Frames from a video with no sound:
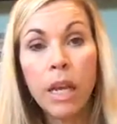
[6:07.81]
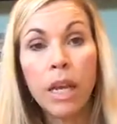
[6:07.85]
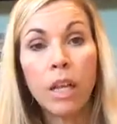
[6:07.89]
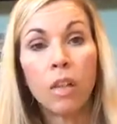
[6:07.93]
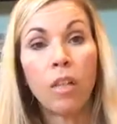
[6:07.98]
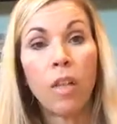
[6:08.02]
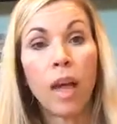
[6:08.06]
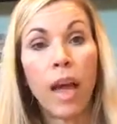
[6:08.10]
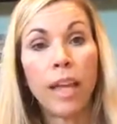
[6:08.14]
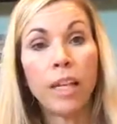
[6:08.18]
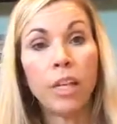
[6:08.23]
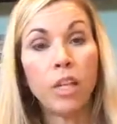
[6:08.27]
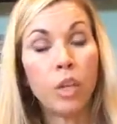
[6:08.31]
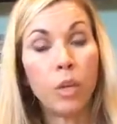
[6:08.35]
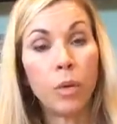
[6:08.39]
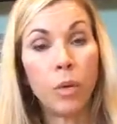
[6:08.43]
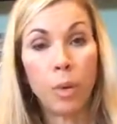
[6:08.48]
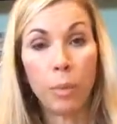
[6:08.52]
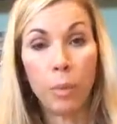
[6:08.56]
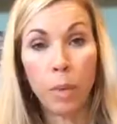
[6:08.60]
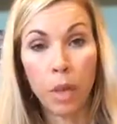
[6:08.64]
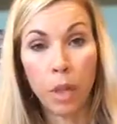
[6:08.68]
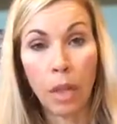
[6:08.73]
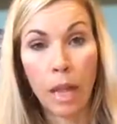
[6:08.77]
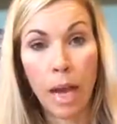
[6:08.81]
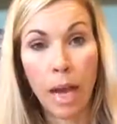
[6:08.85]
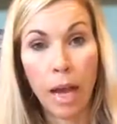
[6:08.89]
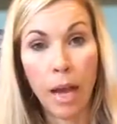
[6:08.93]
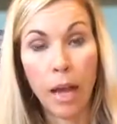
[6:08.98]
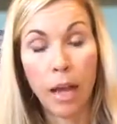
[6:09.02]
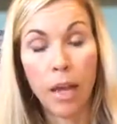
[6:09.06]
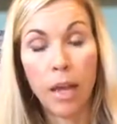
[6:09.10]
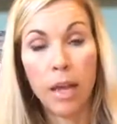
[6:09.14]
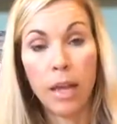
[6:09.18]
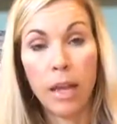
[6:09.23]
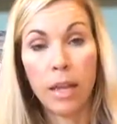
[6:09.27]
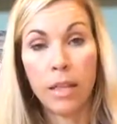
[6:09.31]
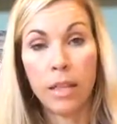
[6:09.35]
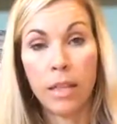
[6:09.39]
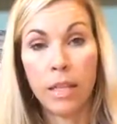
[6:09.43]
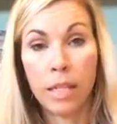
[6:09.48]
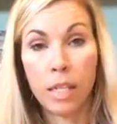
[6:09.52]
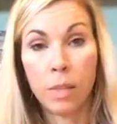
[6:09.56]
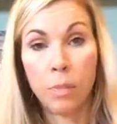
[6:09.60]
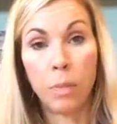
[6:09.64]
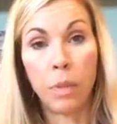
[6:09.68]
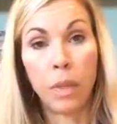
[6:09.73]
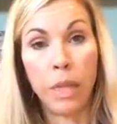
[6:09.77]
like to apply
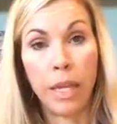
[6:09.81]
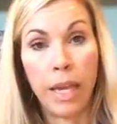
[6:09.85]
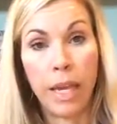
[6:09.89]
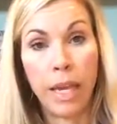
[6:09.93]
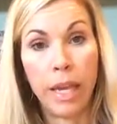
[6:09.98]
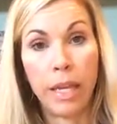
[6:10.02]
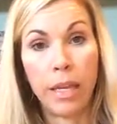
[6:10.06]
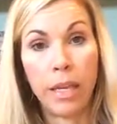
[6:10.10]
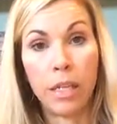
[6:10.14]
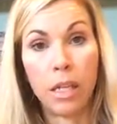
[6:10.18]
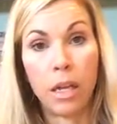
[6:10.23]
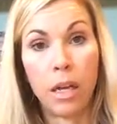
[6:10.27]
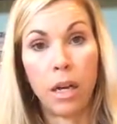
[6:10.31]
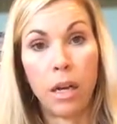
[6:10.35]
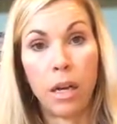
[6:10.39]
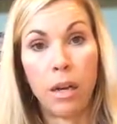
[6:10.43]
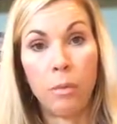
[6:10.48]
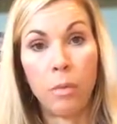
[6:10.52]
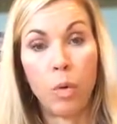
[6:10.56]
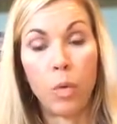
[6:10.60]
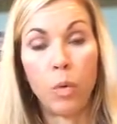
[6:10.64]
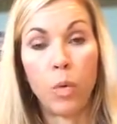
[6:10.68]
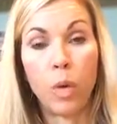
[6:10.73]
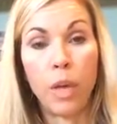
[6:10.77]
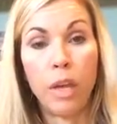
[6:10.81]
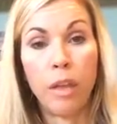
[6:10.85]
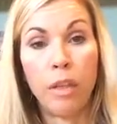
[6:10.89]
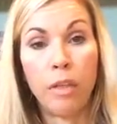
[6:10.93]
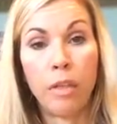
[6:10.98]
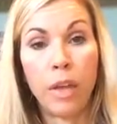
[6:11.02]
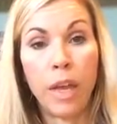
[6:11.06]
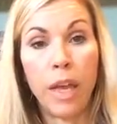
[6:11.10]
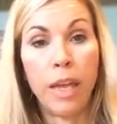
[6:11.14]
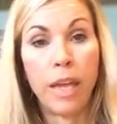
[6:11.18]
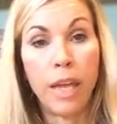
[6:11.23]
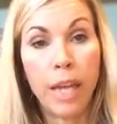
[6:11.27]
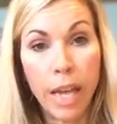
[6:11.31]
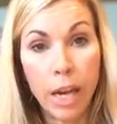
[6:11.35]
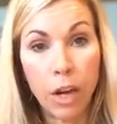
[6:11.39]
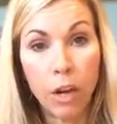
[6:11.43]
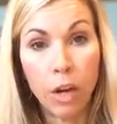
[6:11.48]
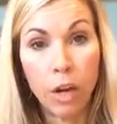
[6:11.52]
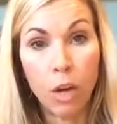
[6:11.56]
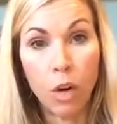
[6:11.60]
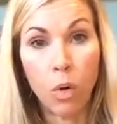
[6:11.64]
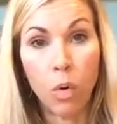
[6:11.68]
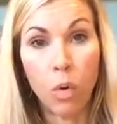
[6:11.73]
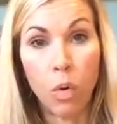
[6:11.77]
this blend with a
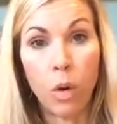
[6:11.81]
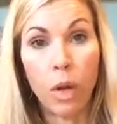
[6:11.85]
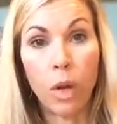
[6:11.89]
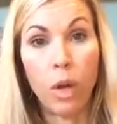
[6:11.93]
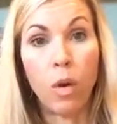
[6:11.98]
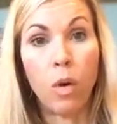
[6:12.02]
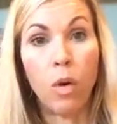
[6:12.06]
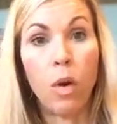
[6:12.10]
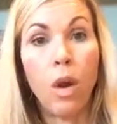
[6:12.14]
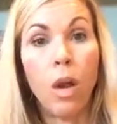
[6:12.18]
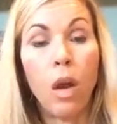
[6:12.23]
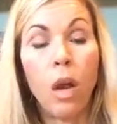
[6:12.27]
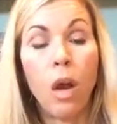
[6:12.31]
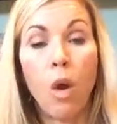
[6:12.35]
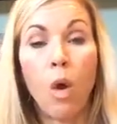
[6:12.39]
carrier oil,